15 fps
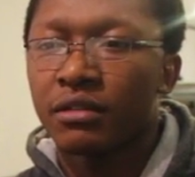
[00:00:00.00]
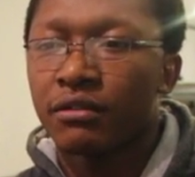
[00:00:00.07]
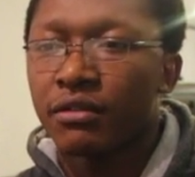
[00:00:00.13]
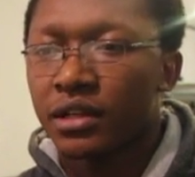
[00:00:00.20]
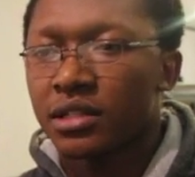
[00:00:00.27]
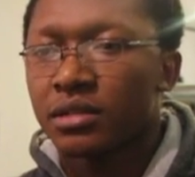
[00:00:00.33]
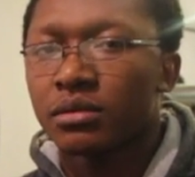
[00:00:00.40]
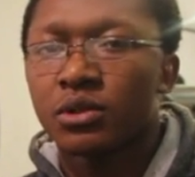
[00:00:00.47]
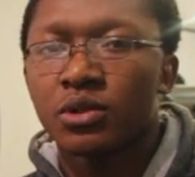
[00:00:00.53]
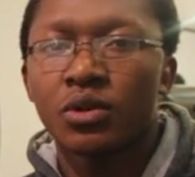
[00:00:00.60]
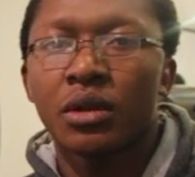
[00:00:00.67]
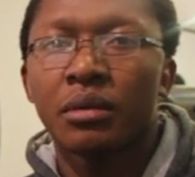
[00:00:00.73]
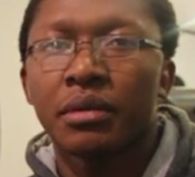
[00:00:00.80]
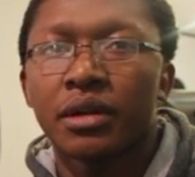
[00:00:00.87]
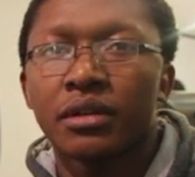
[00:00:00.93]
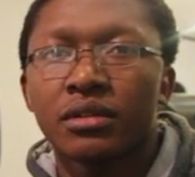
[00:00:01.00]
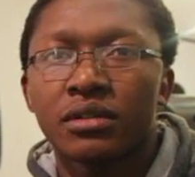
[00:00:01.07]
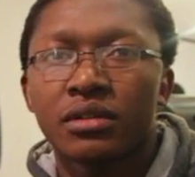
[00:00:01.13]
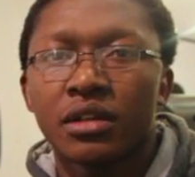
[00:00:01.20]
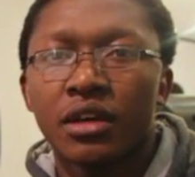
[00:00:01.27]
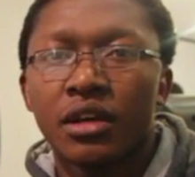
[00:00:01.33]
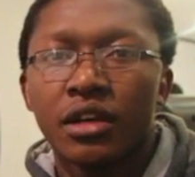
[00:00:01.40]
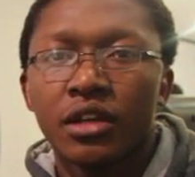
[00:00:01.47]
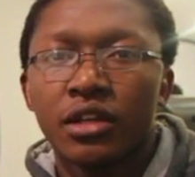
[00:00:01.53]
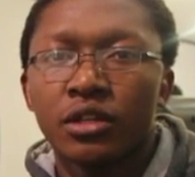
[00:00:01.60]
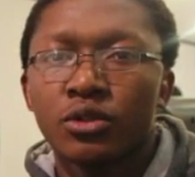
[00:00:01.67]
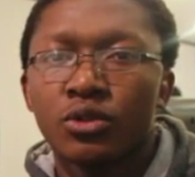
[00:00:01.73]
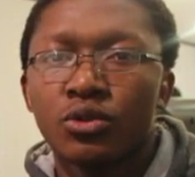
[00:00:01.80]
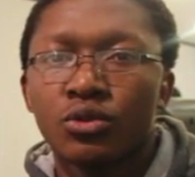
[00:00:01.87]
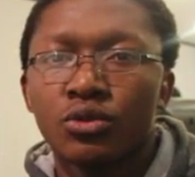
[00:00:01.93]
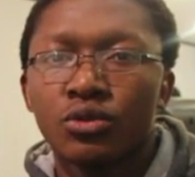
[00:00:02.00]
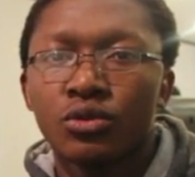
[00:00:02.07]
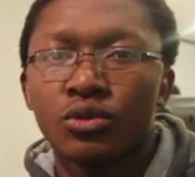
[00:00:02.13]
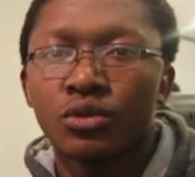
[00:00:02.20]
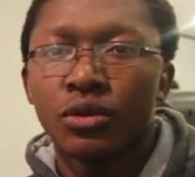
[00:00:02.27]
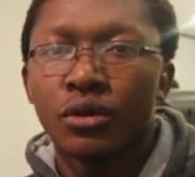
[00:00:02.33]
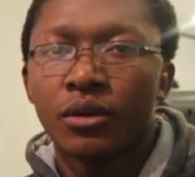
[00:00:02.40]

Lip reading: flexible solar panels into